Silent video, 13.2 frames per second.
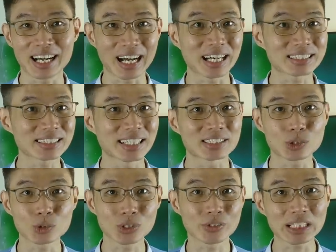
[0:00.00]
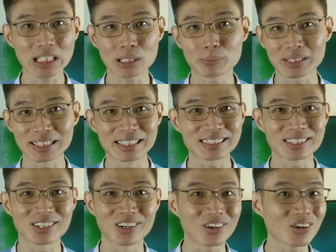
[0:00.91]
Other than tutoring companies,
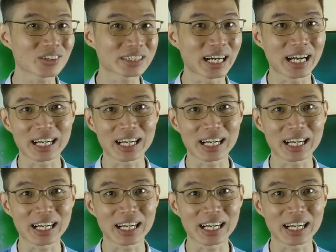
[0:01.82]
all the